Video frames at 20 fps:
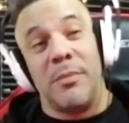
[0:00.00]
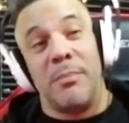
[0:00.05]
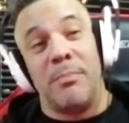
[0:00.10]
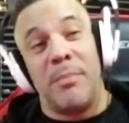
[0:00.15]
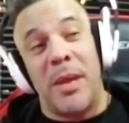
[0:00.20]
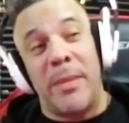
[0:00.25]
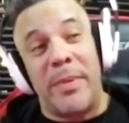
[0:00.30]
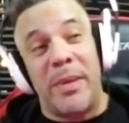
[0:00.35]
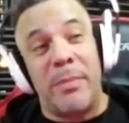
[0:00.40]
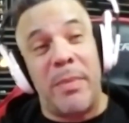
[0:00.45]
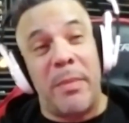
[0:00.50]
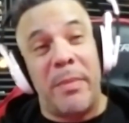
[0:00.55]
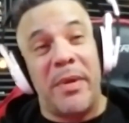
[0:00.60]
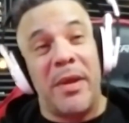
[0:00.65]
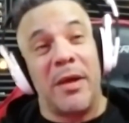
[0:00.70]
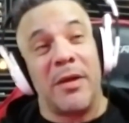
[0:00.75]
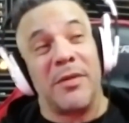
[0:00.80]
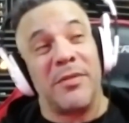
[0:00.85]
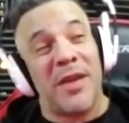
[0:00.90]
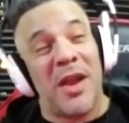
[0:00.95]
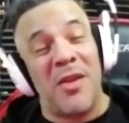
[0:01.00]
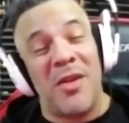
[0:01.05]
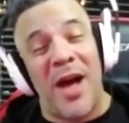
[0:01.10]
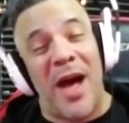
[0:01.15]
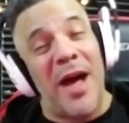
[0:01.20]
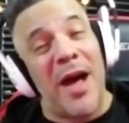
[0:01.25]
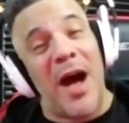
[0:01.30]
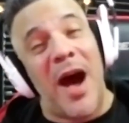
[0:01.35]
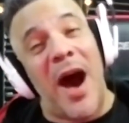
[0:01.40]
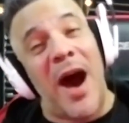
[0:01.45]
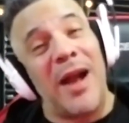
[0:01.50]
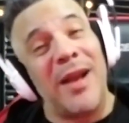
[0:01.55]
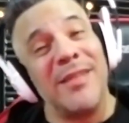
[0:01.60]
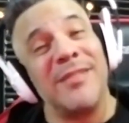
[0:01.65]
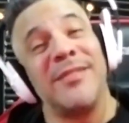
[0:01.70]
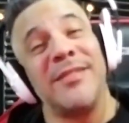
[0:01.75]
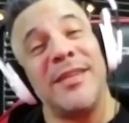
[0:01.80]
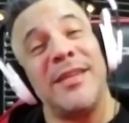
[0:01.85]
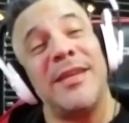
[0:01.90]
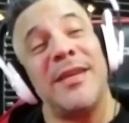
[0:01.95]
Maybe not. Because
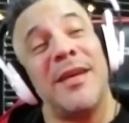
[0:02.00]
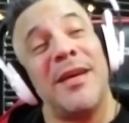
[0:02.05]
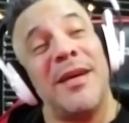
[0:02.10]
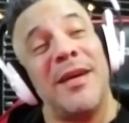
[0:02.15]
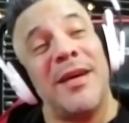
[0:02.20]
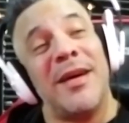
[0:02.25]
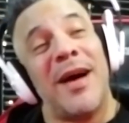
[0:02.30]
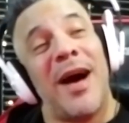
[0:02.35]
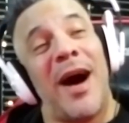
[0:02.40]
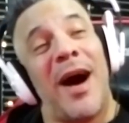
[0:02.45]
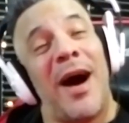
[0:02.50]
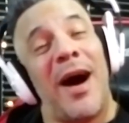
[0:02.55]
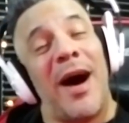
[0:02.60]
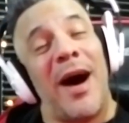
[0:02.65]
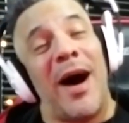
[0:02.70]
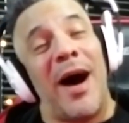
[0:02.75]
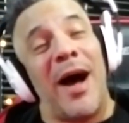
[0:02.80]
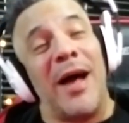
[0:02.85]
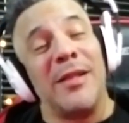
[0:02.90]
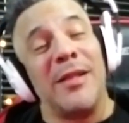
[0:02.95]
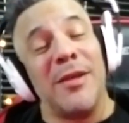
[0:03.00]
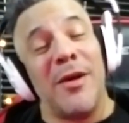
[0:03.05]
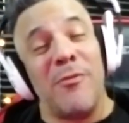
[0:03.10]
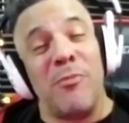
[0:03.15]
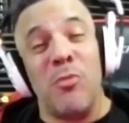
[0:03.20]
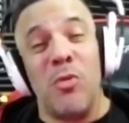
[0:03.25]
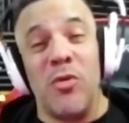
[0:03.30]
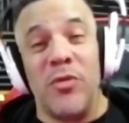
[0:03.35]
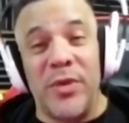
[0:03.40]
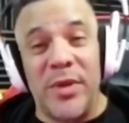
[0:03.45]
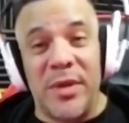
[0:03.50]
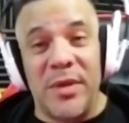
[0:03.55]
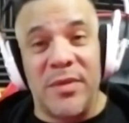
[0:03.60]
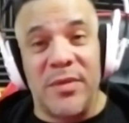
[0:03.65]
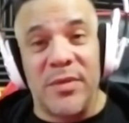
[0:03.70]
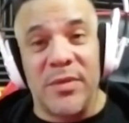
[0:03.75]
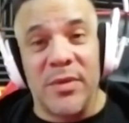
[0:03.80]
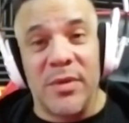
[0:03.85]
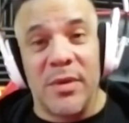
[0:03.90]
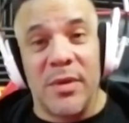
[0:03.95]
honestly, I love
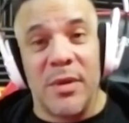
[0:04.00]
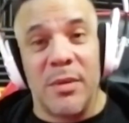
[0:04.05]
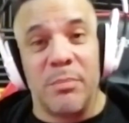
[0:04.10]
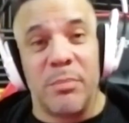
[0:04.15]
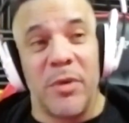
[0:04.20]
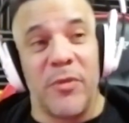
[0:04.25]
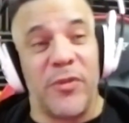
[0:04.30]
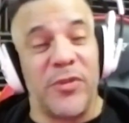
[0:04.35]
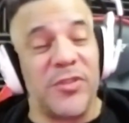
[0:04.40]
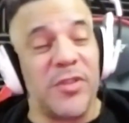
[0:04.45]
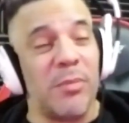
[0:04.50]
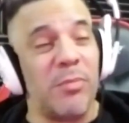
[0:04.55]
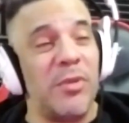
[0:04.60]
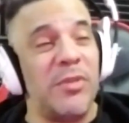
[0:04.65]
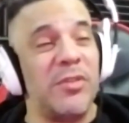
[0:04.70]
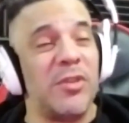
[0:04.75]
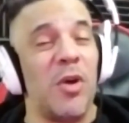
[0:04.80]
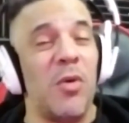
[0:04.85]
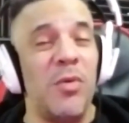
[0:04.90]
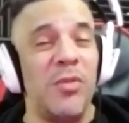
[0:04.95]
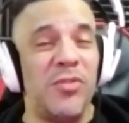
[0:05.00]
movies, but for some reason, going